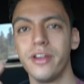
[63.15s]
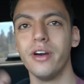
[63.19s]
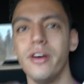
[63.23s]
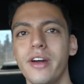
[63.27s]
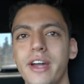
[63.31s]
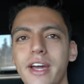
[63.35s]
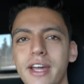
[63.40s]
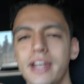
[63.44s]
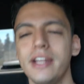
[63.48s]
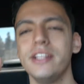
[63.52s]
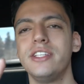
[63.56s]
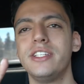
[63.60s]
go
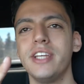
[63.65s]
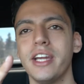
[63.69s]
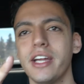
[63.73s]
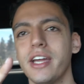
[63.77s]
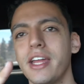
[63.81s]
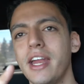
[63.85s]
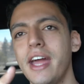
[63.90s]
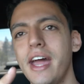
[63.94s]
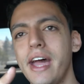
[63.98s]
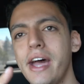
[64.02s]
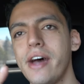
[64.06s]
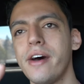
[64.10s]
ahead and check
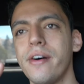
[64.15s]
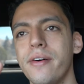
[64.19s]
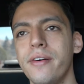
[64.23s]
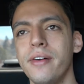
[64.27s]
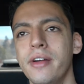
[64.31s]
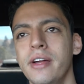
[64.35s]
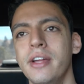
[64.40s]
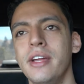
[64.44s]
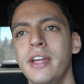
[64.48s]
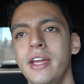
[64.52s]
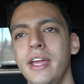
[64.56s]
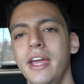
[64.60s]
it out.
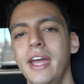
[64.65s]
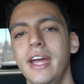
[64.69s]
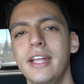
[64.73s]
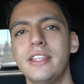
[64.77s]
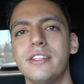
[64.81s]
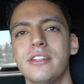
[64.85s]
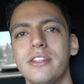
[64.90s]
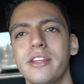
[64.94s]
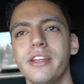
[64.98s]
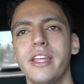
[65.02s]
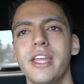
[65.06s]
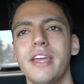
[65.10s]

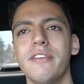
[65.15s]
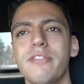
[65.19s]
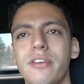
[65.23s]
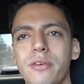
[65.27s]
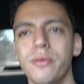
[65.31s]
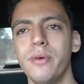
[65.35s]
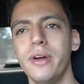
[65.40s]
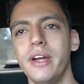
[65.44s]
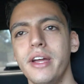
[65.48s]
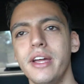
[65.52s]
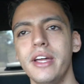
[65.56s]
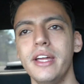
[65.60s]
Enter the
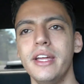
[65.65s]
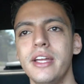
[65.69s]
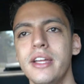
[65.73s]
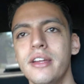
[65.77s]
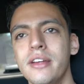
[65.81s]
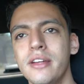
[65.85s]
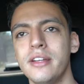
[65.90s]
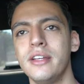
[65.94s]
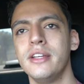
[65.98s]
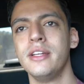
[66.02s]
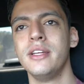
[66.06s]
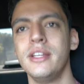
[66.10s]
giveaway.
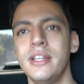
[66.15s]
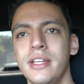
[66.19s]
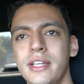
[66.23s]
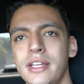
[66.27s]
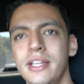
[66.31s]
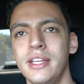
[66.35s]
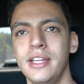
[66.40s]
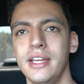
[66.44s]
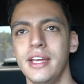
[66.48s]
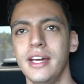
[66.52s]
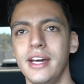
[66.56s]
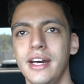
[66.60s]

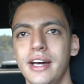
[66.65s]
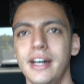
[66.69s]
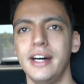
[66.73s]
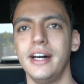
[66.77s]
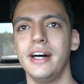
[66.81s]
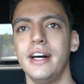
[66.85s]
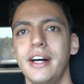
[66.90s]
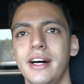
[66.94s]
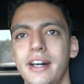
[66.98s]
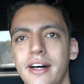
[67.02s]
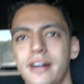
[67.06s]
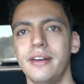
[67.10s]

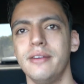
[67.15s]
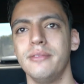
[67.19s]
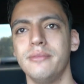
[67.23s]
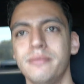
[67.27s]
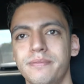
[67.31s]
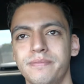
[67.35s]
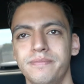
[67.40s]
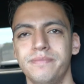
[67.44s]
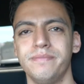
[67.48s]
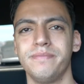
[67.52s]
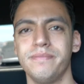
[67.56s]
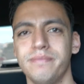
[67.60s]

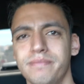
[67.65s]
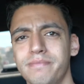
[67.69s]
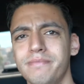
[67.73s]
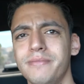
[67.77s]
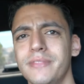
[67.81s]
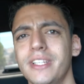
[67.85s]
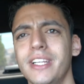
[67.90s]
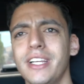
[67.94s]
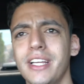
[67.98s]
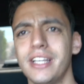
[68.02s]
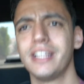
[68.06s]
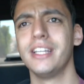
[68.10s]

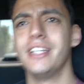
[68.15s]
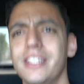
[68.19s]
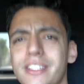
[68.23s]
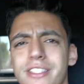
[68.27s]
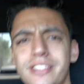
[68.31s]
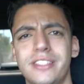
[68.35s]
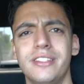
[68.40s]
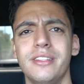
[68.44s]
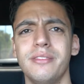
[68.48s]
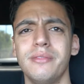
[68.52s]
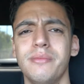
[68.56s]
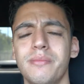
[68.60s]

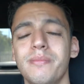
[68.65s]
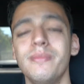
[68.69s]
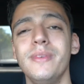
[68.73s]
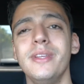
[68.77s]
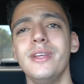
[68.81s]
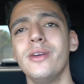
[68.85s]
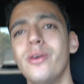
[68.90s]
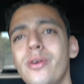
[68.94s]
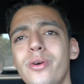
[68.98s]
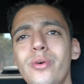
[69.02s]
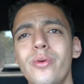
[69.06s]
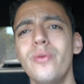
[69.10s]
Because
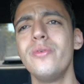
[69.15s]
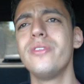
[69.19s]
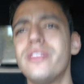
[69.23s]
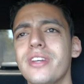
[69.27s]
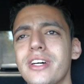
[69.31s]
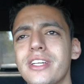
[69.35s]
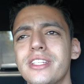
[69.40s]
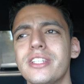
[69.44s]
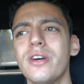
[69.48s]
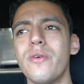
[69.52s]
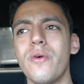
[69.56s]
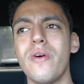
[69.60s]
um, who
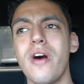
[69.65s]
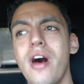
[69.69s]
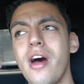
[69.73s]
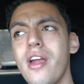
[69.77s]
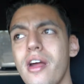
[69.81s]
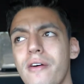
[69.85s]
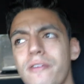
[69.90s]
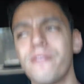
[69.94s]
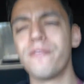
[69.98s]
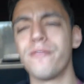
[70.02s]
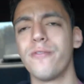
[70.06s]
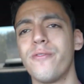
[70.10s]
doesn't
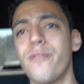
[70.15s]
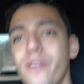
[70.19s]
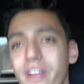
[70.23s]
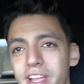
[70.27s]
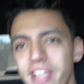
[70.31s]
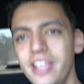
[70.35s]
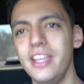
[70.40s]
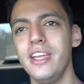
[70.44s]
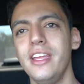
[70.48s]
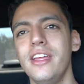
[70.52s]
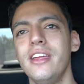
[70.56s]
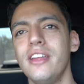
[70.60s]
want a
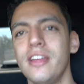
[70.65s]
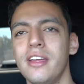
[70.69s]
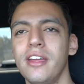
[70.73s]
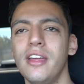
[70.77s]
free